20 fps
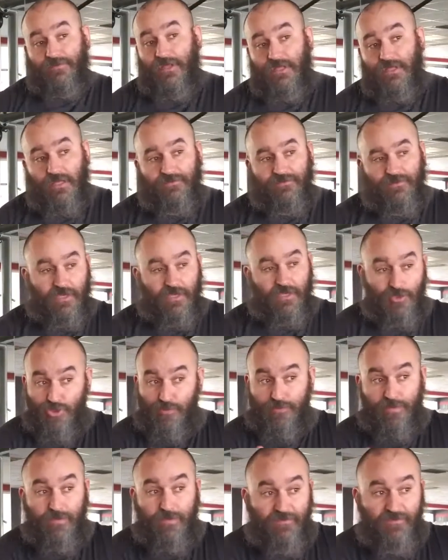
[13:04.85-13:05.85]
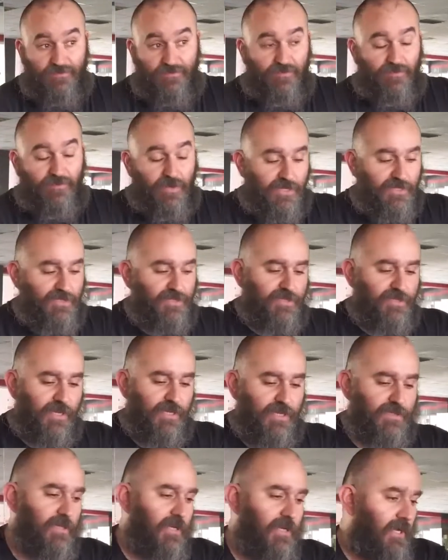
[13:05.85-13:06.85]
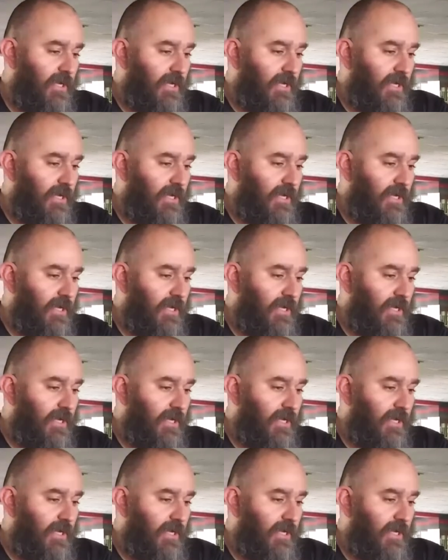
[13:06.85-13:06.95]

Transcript: deadlifting. It used to be my favorite exercise.